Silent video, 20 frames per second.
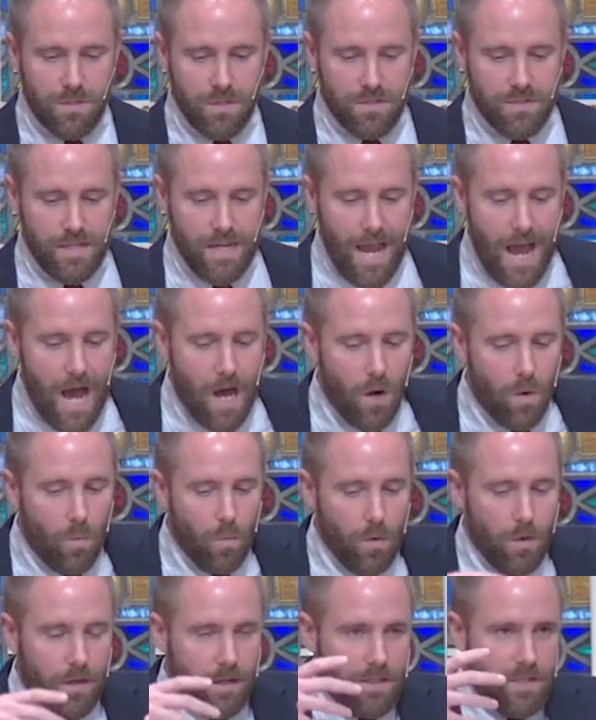which is the
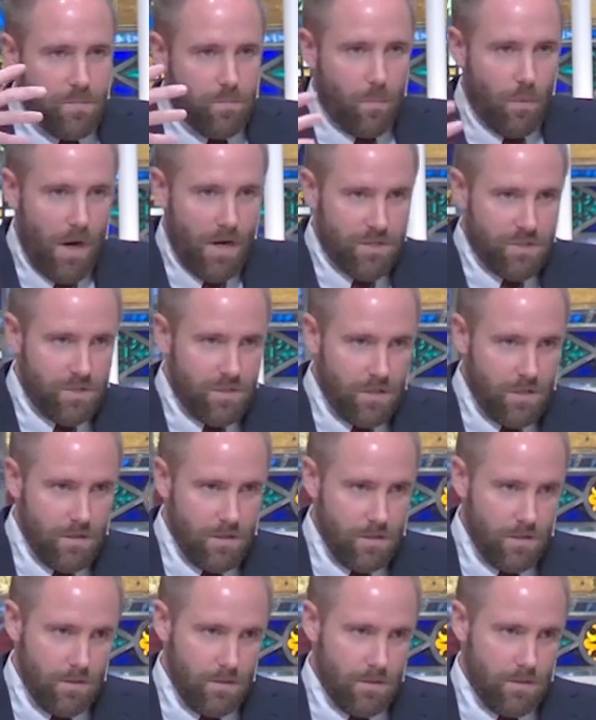outward
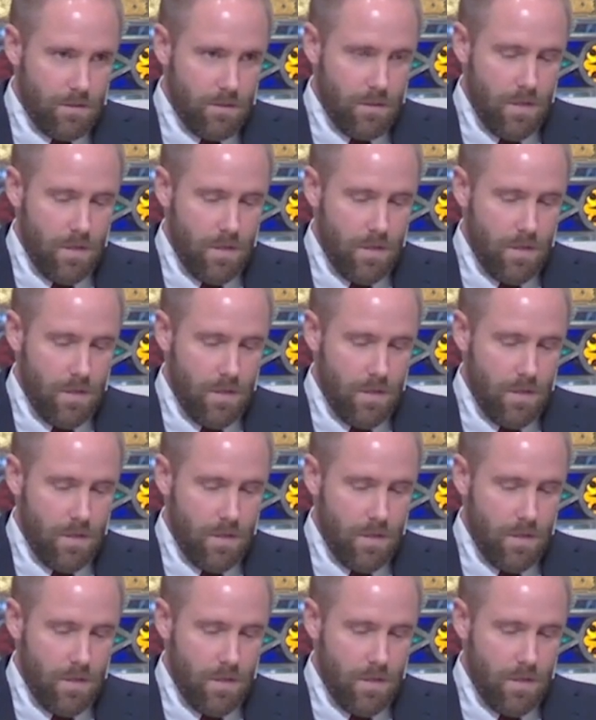expression